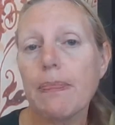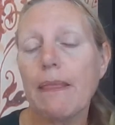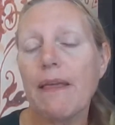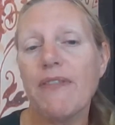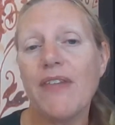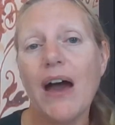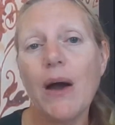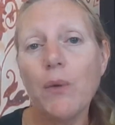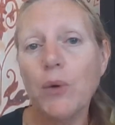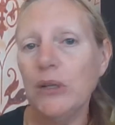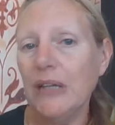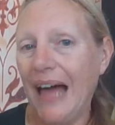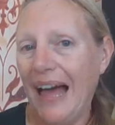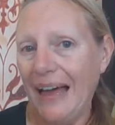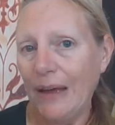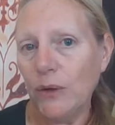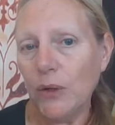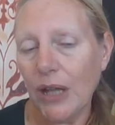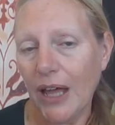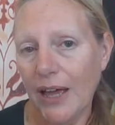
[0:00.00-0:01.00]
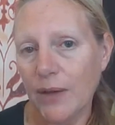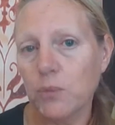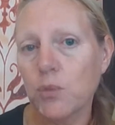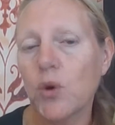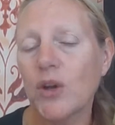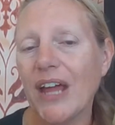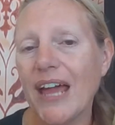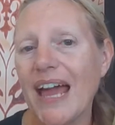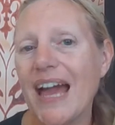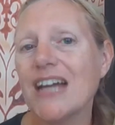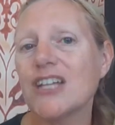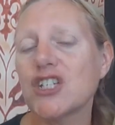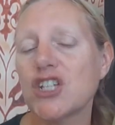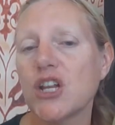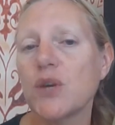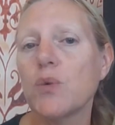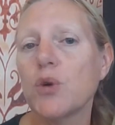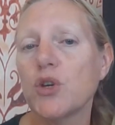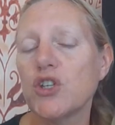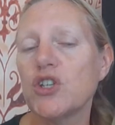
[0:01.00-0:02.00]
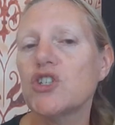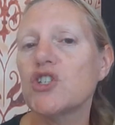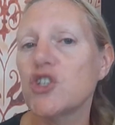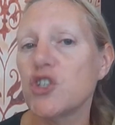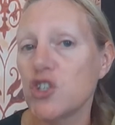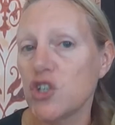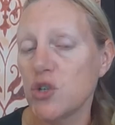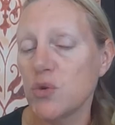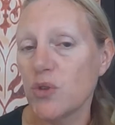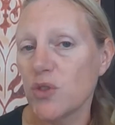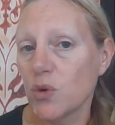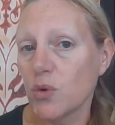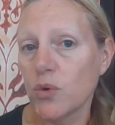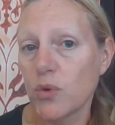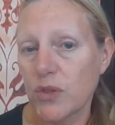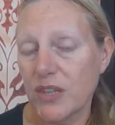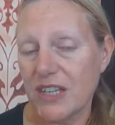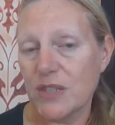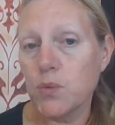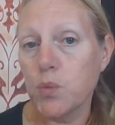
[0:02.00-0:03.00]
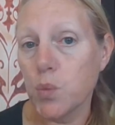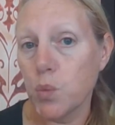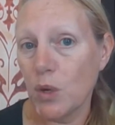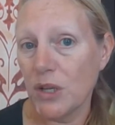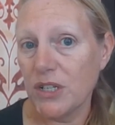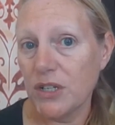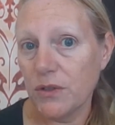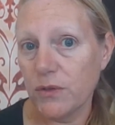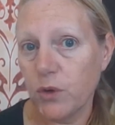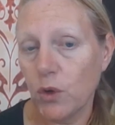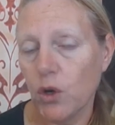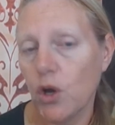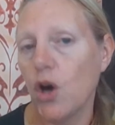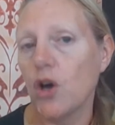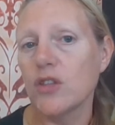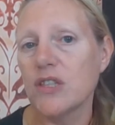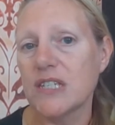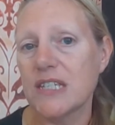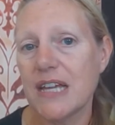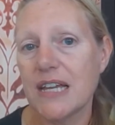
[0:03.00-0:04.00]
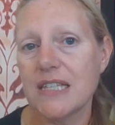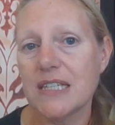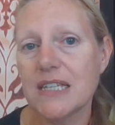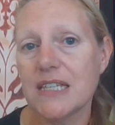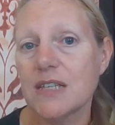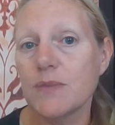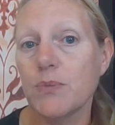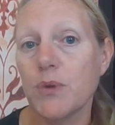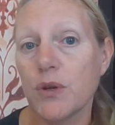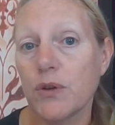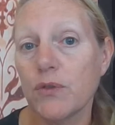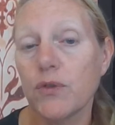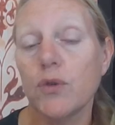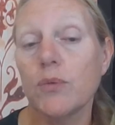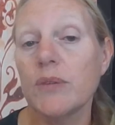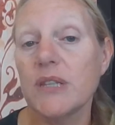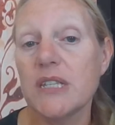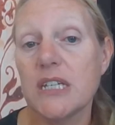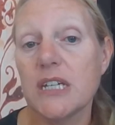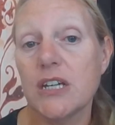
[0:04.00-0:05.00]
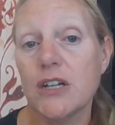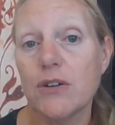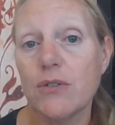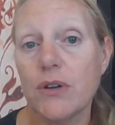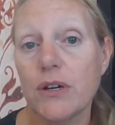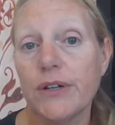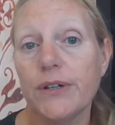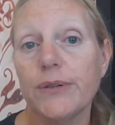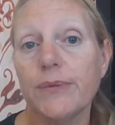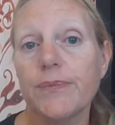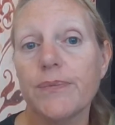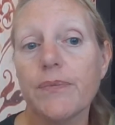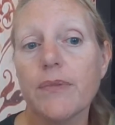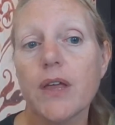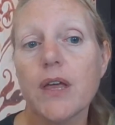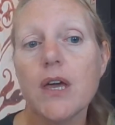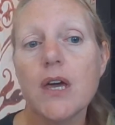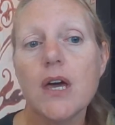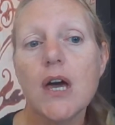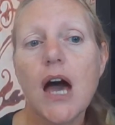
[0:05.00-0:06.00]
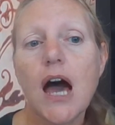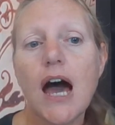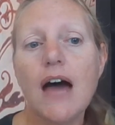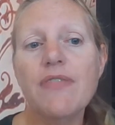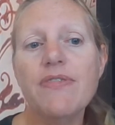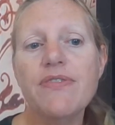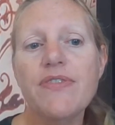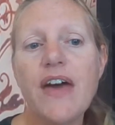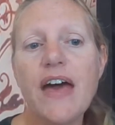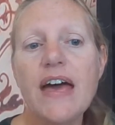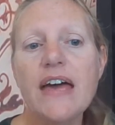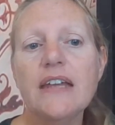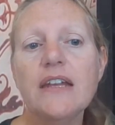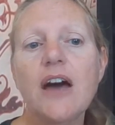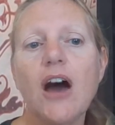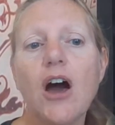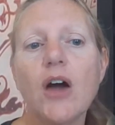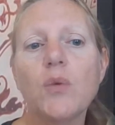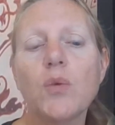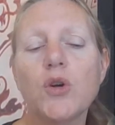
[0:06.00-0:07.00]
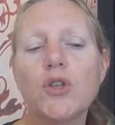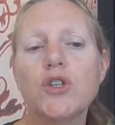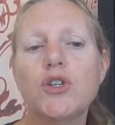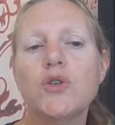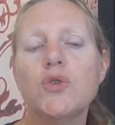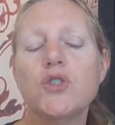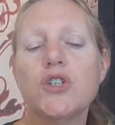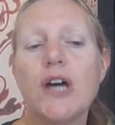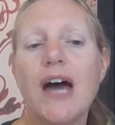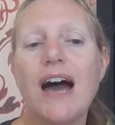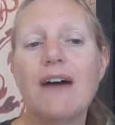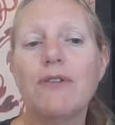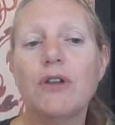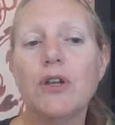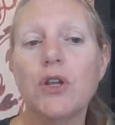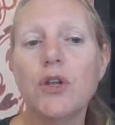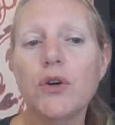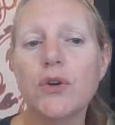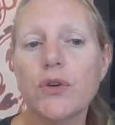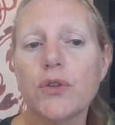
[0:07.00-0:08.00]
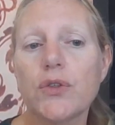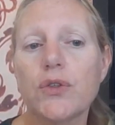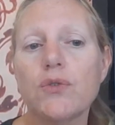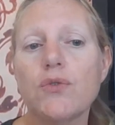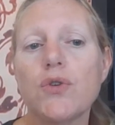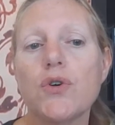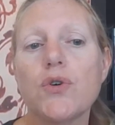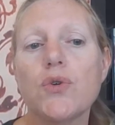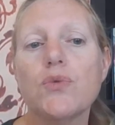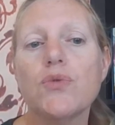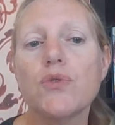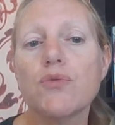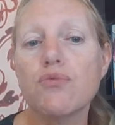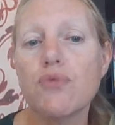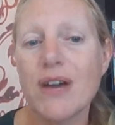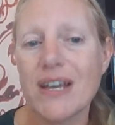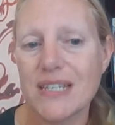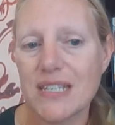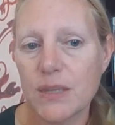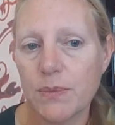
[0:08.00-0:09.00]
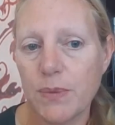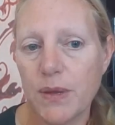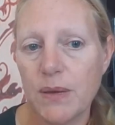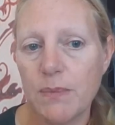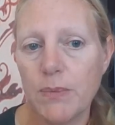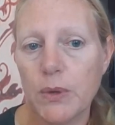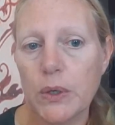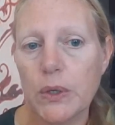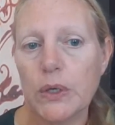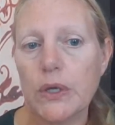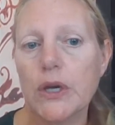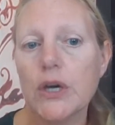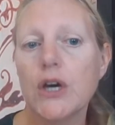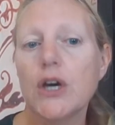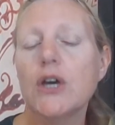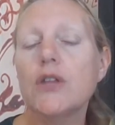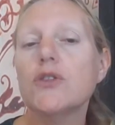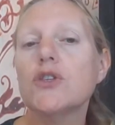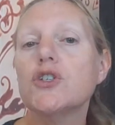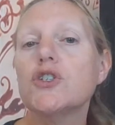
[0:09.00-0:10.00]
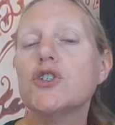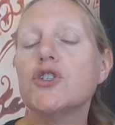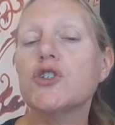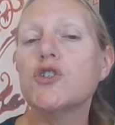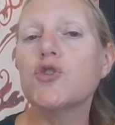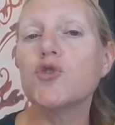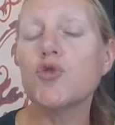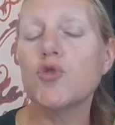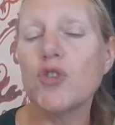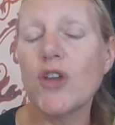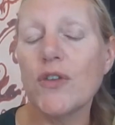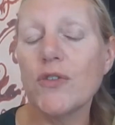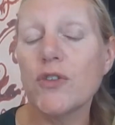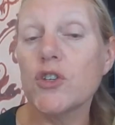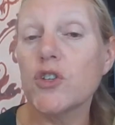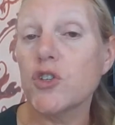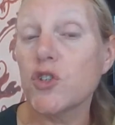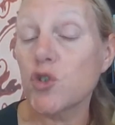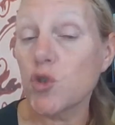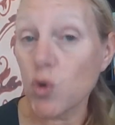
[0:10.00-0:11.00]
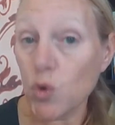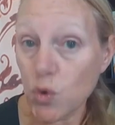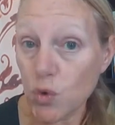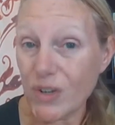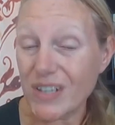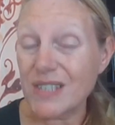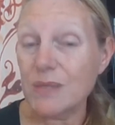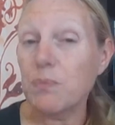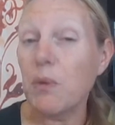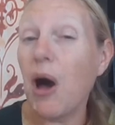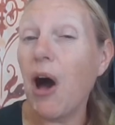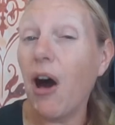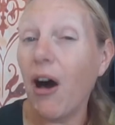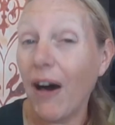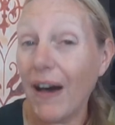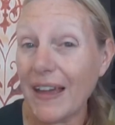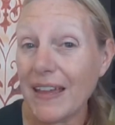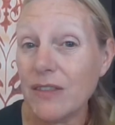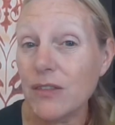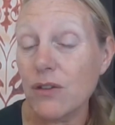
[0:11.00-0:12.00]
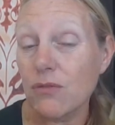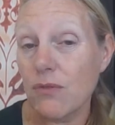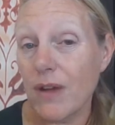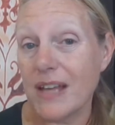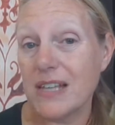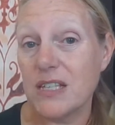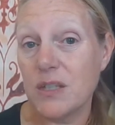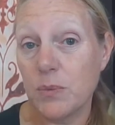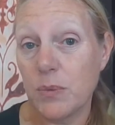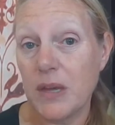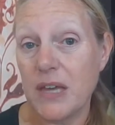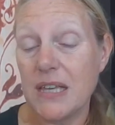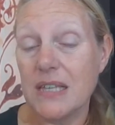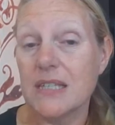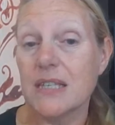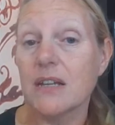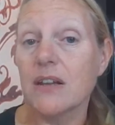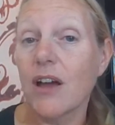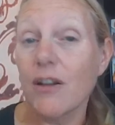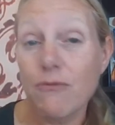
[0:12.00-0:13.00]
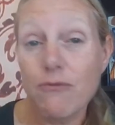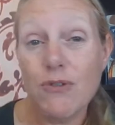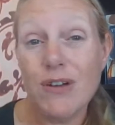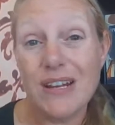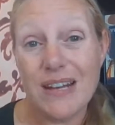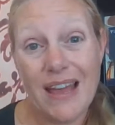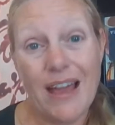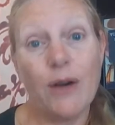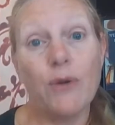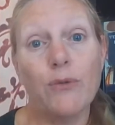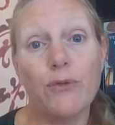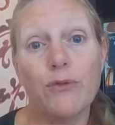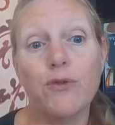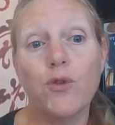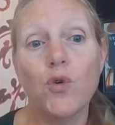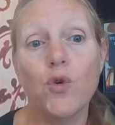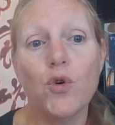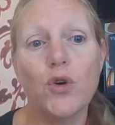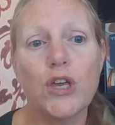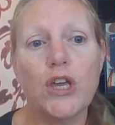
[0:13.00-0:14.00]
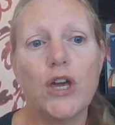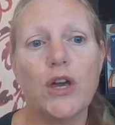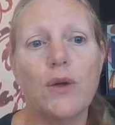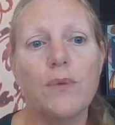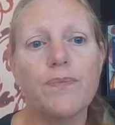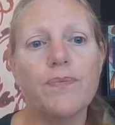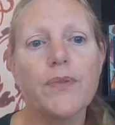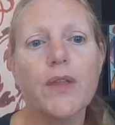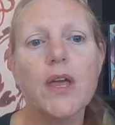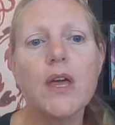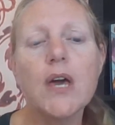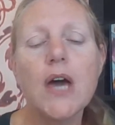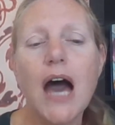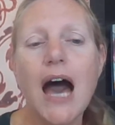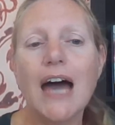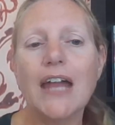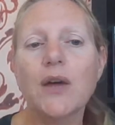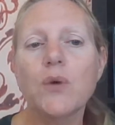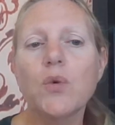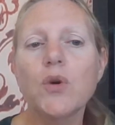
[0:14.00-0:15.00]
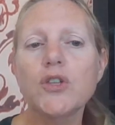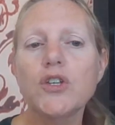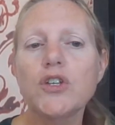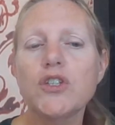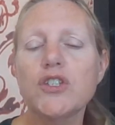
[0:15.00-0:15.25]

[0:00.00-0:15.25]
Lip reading: That will outline what I actually want you to do with all this wonderful content and this beautiful material. And then I want you to have a look through the recipe book and the stories behind the recipes that I've written out for you. And I want you